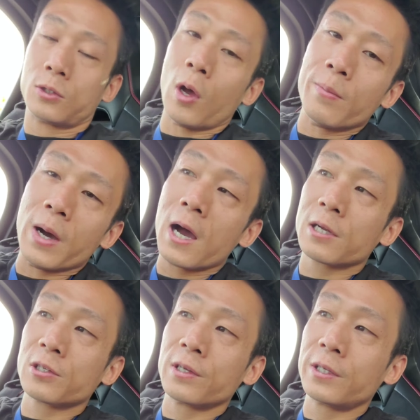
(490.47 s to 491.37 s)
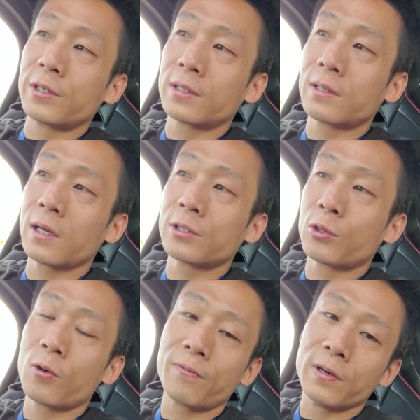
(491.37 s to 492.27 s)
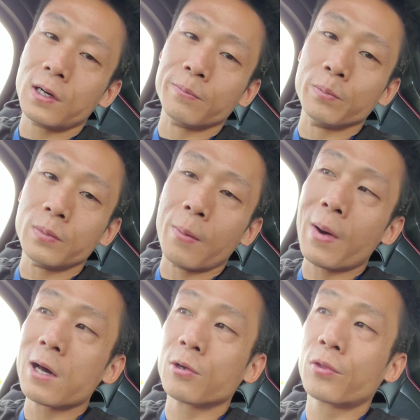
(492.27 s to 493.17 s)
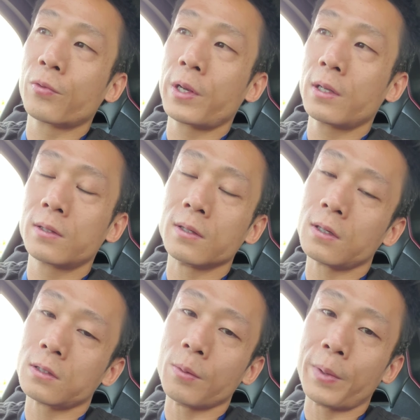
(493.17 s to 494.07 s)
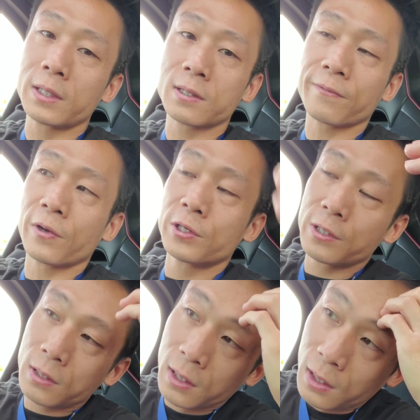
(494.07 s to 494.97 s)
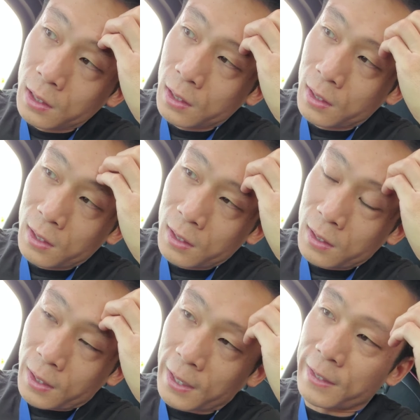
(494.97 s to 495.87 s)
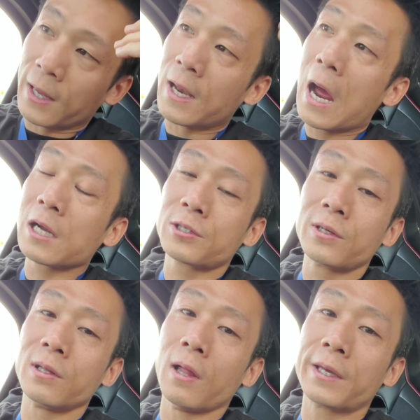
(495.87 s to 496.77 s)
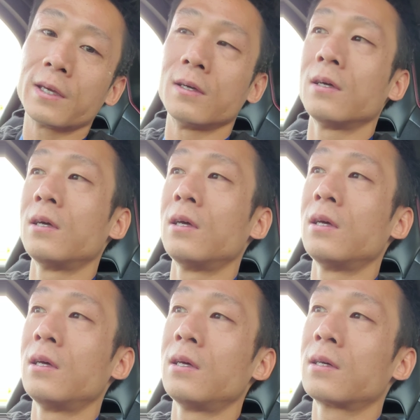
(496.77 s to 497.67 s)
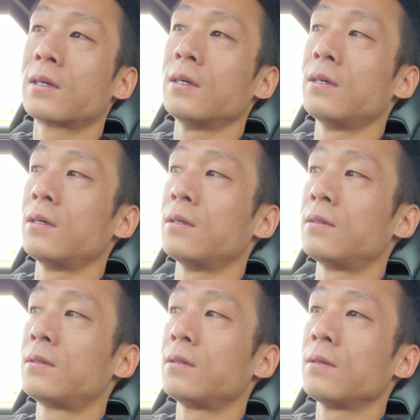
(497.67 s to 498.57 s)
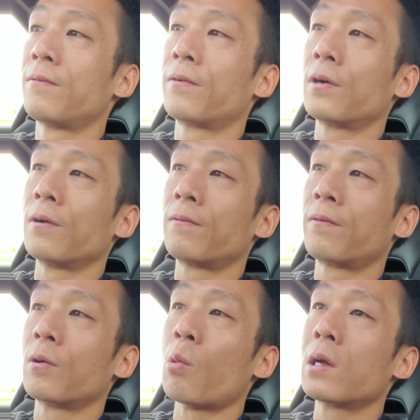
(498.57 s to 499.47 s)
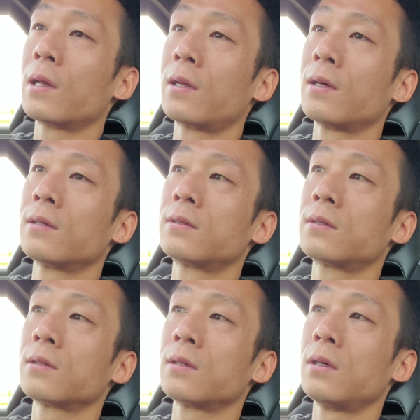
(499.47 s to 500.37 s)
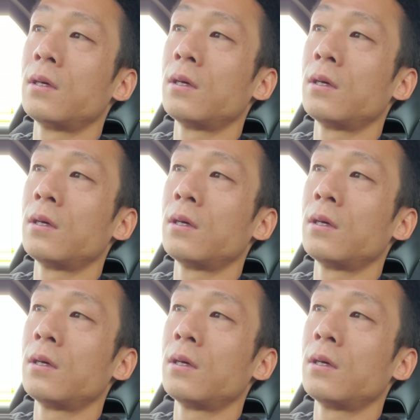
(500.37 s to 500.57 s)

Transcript: So I actually just test drove a Model 3, the basic version, and I actually like it, because for what it is,